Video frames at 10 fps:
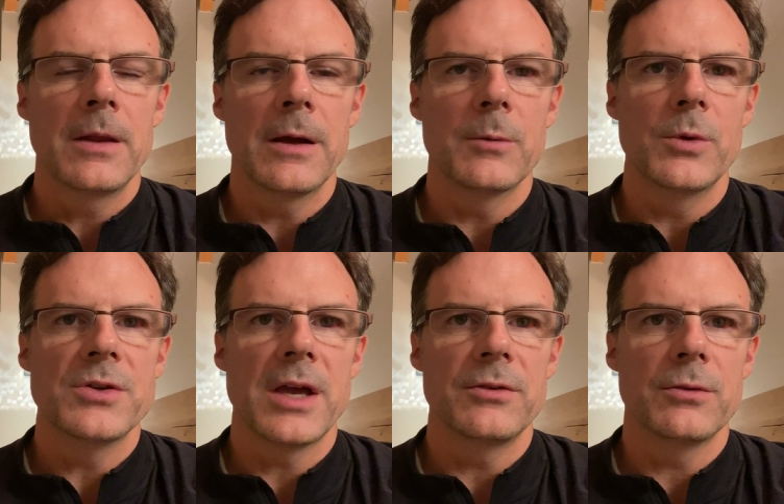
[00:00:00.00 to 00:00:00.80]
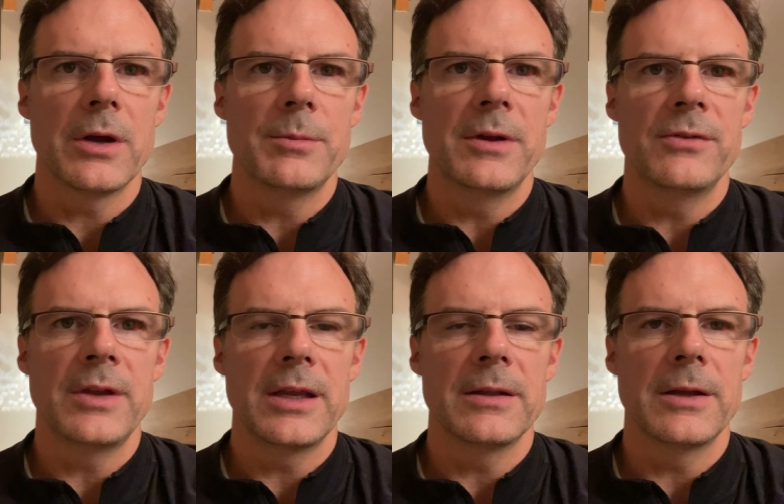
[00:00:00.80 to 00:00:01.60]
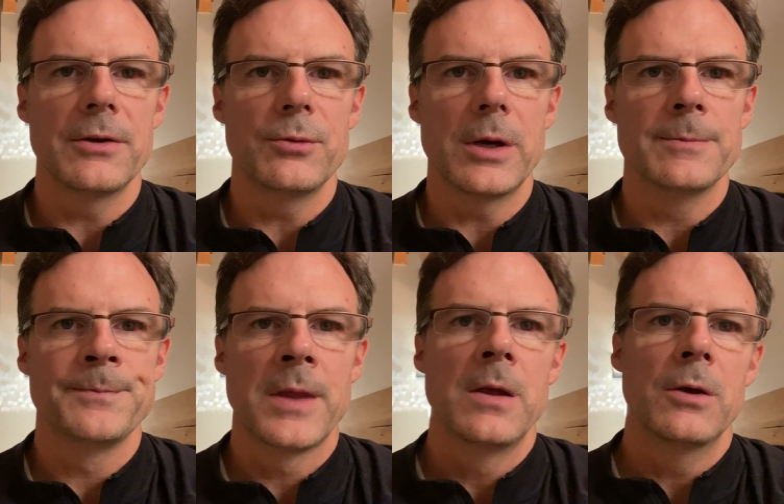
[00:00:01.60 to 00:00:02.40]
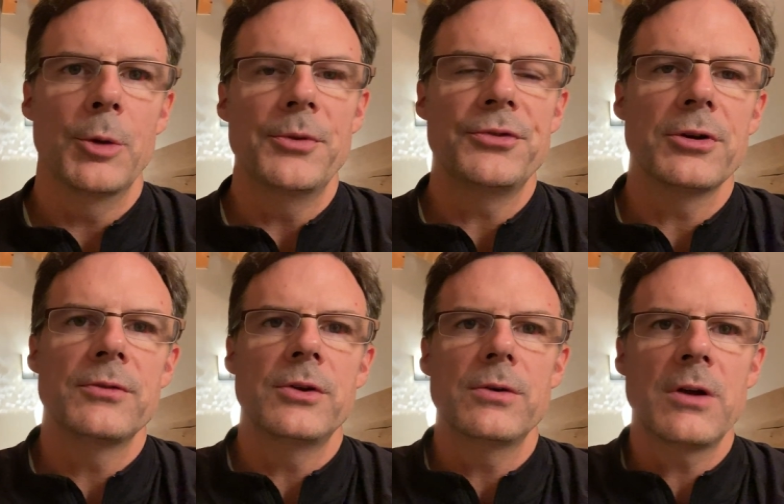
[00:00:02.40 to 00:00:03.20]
um, which has quite a bit of zinc in there as well. Hope this serves you.